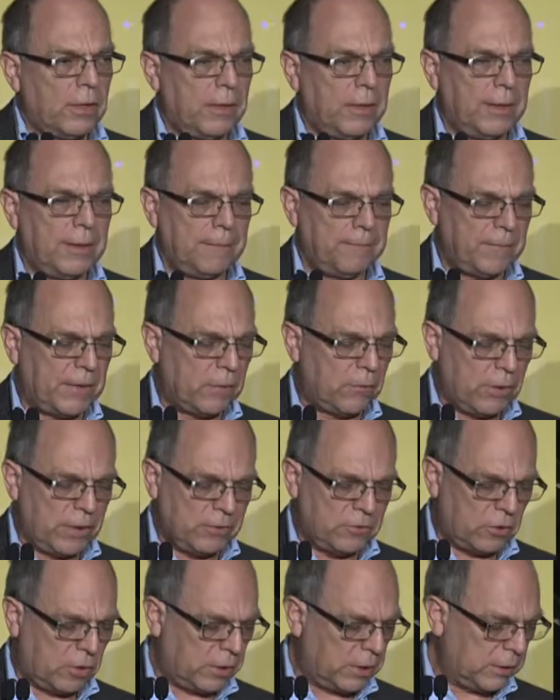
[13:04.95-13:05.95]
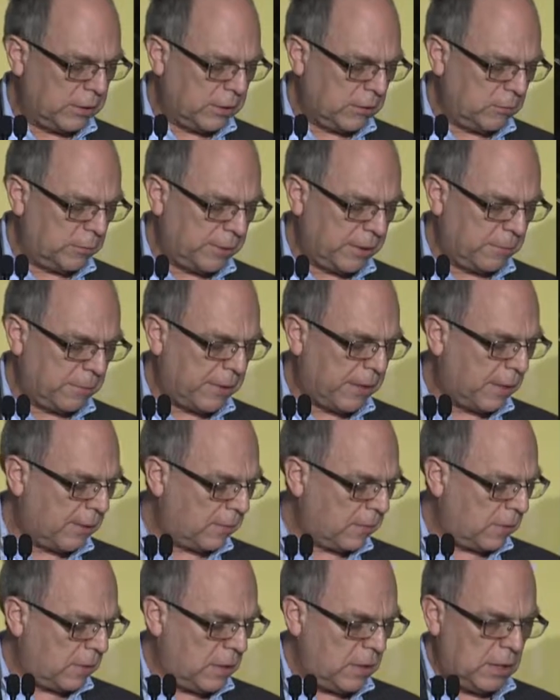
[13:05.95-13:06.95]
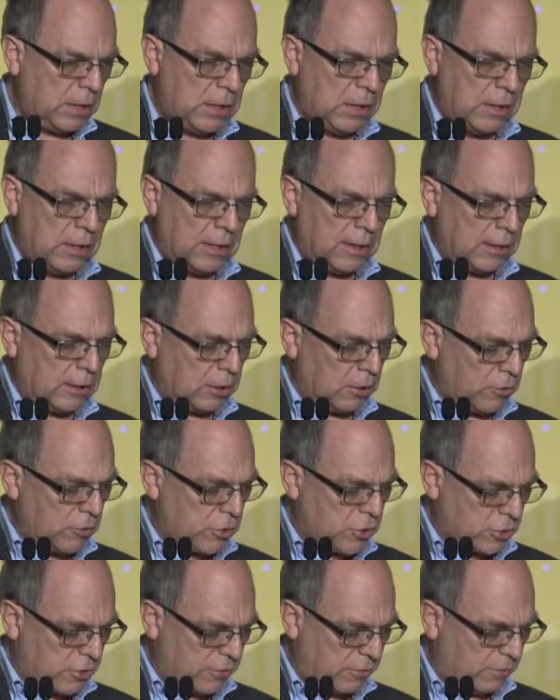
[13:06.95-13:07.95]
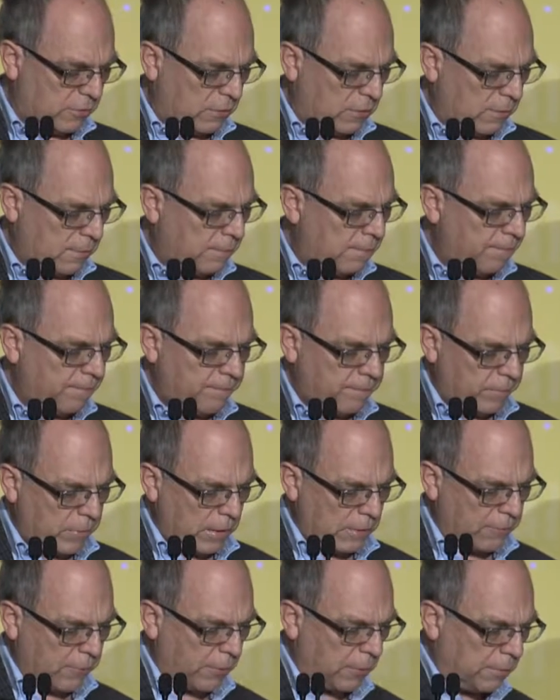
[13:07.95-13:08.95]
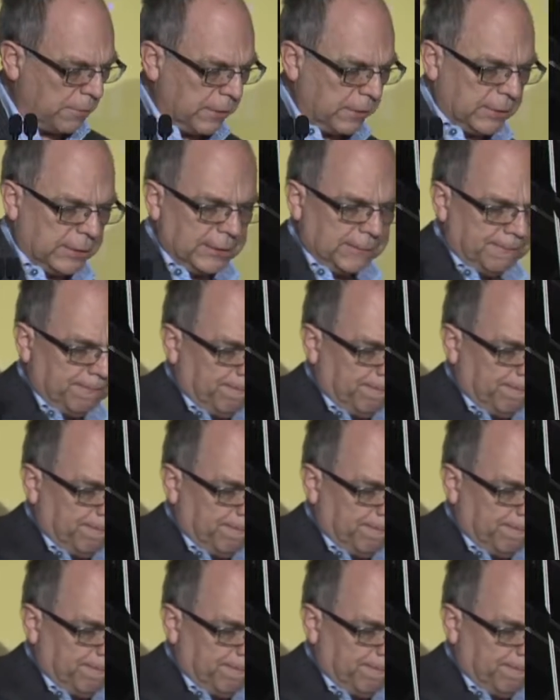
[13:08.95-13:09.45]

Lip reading: I want to talk a little bit about the enclosure system for the building.